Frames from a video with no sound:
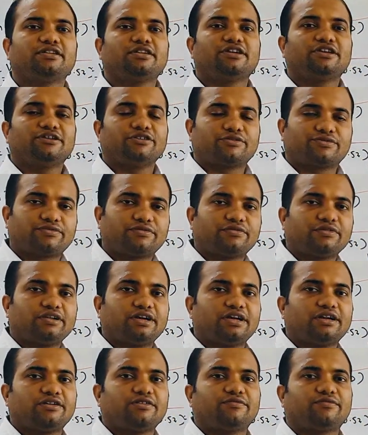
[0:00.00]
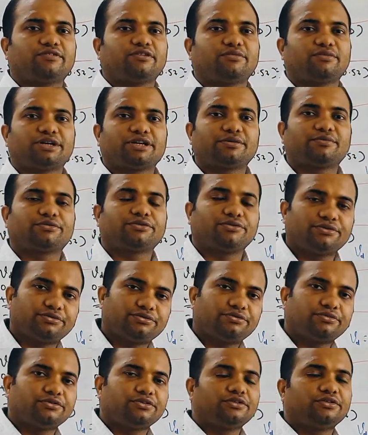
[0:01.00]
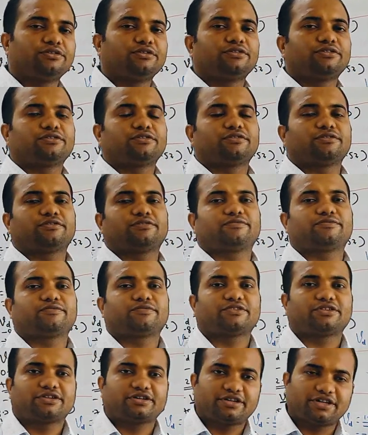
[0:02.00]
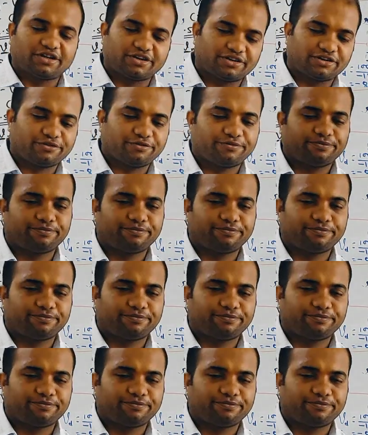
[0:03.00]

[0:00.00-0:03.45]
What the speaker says: useful and informative to you. Thank you.